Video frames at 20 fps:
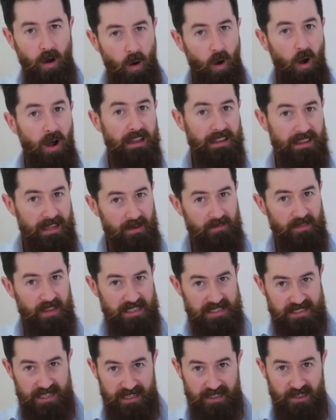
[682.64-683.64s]
I love
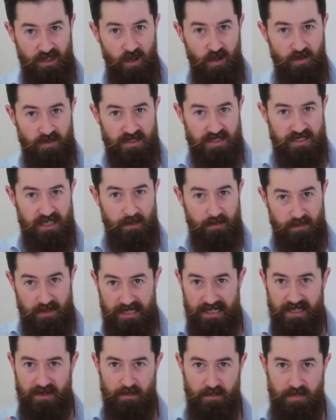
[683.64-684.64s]
that same
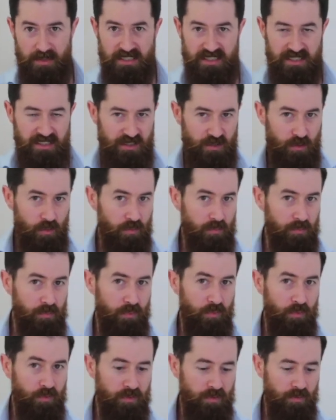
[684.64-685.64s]
concept in business called
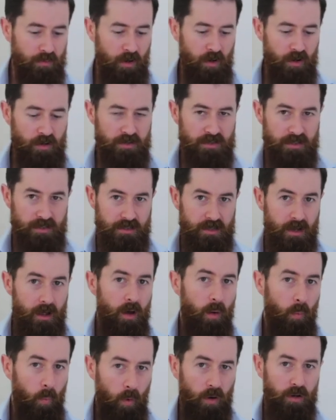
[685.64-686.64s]
prune the roses.
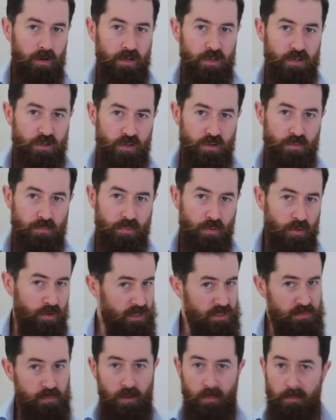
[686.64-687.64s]
What can you prune?
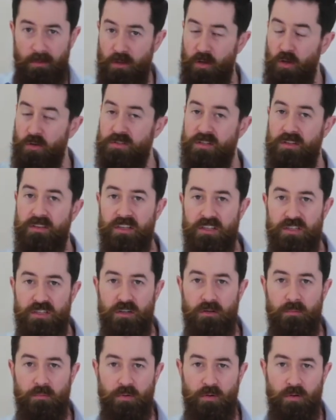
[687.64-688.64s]
There's probably lots of things
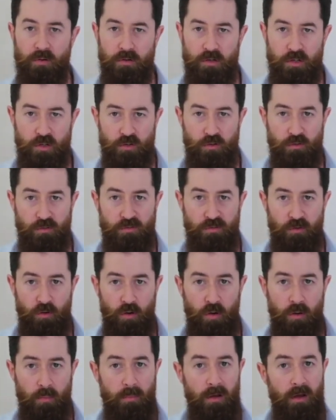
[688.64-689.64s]
you could prune in your
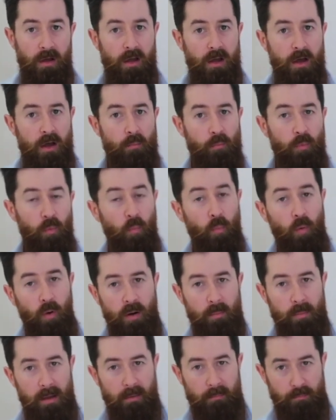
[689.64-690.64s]
firm, but
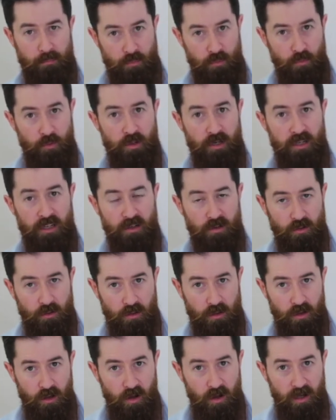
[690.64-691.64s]
what about pruning your
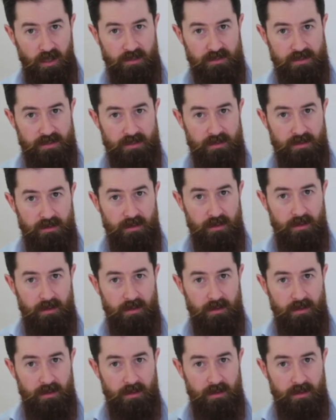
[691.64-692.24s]
clients?